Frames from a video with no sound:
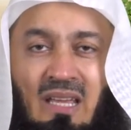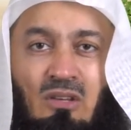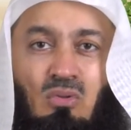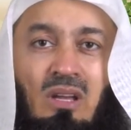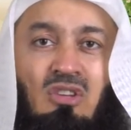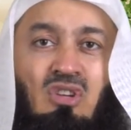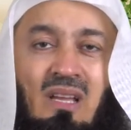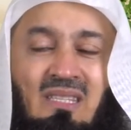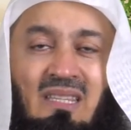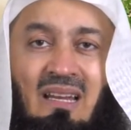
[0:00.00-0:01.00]
They had to
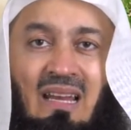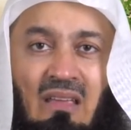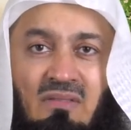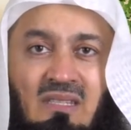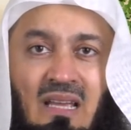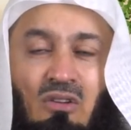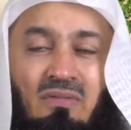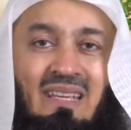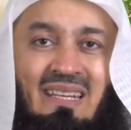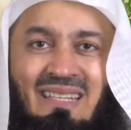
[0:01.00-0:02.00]
adjust their lifestyle
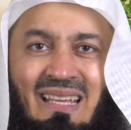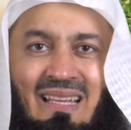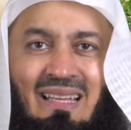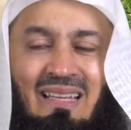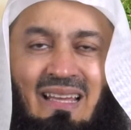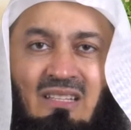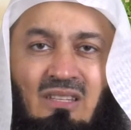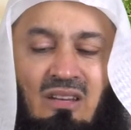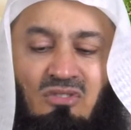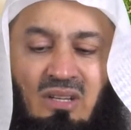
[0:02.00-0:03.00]
of eating and,
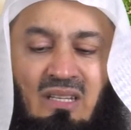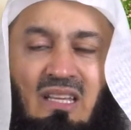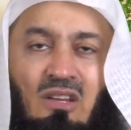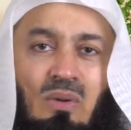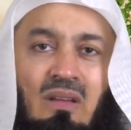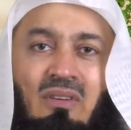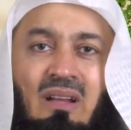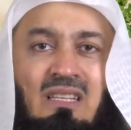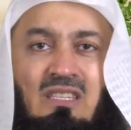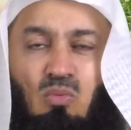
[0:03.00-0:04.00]
and drinking and whatever
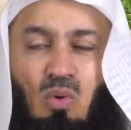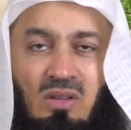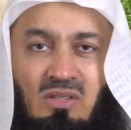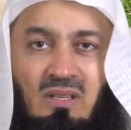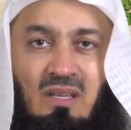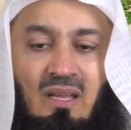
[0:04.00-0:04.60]
else it was.